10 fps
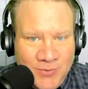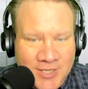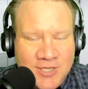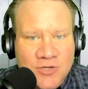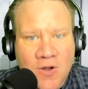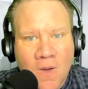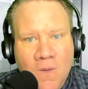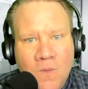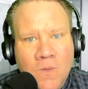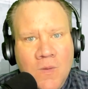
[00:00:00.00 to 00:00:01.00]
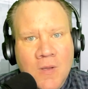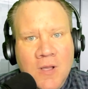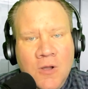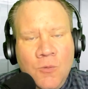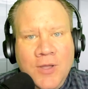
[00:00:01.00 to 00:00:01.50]
We didn't know
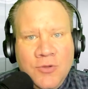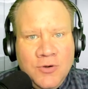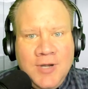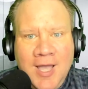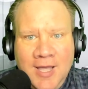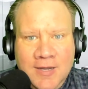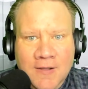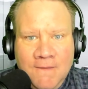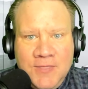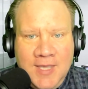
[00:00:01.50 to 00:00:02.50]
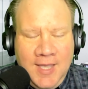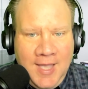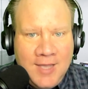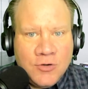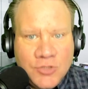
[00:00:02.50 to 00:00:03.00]
whether or not the
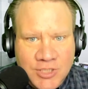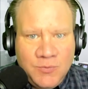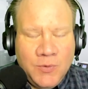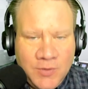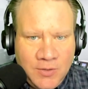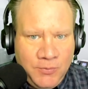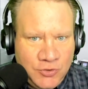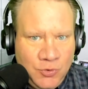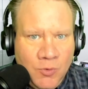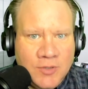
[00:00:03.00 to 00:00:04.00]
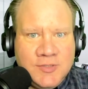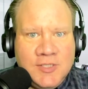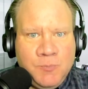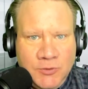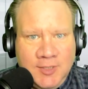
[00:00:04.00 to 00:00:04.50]
energy we were going to put towards
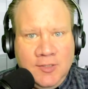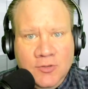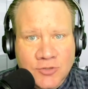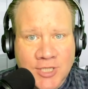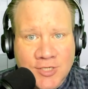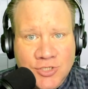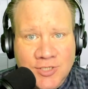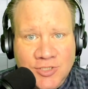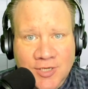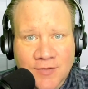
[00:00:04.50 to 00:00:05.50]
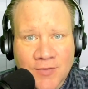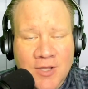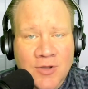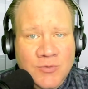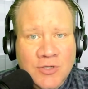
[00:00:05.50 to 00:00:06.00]
this particular change initiative
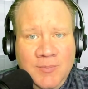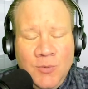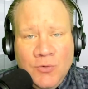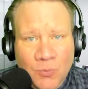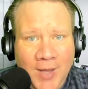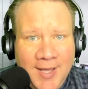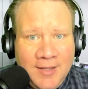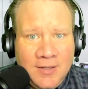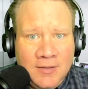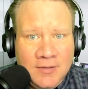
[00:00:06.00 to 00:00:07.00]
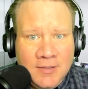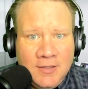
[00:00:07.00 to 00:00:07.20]
was going to be worthwhile.